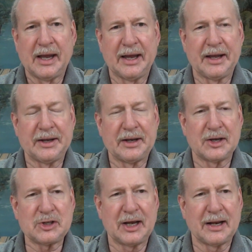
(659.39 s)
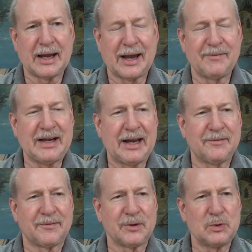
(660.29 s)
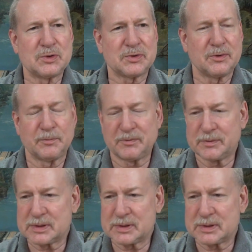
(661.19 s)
and uh, she had a heavy influence from, from